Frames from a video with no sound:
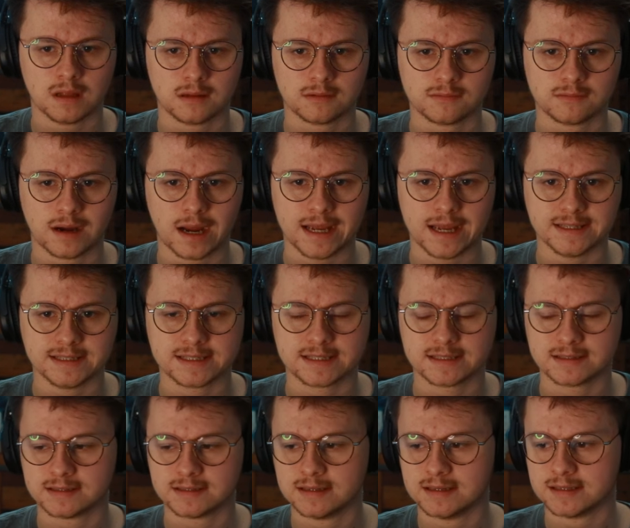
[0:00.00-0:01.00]

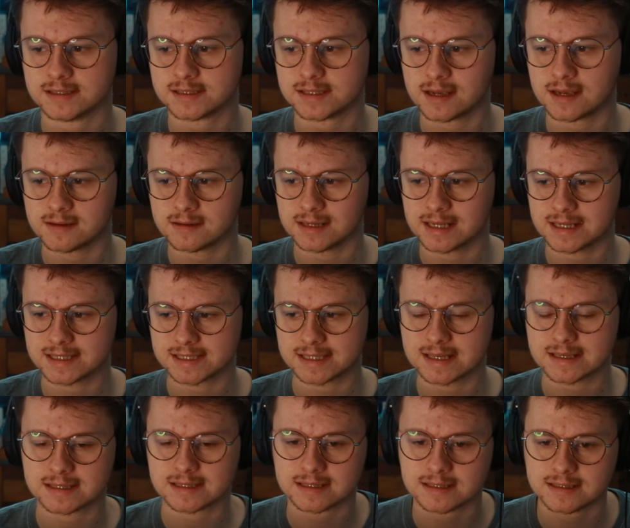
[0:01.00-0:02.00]
Right. So let's
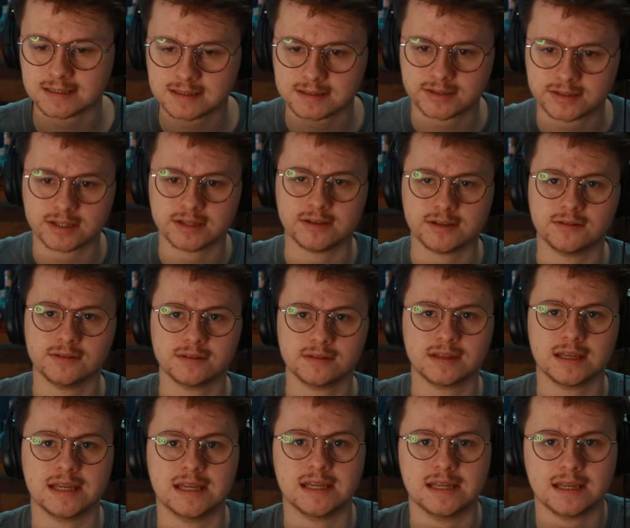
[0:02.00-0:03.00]
listen to
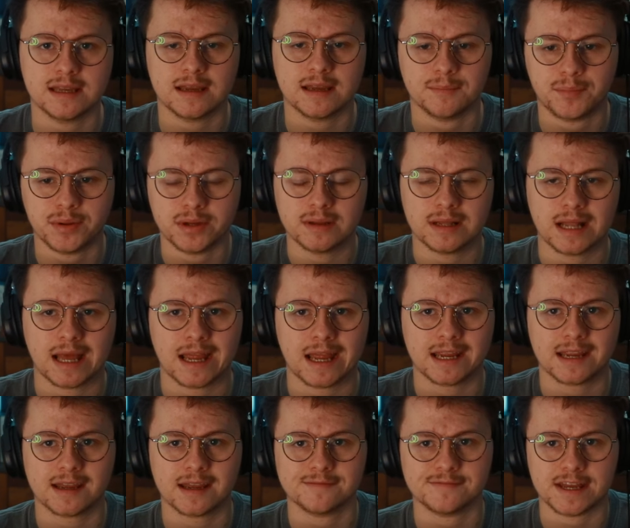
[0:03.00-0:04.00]
the
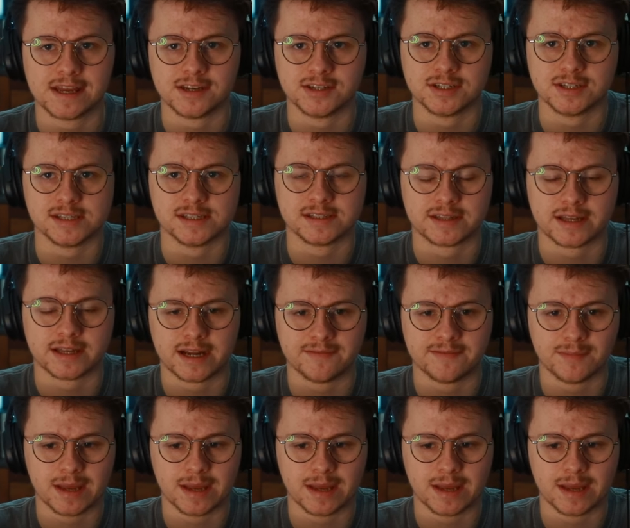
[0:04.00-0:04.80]
bootleg Avengers that I've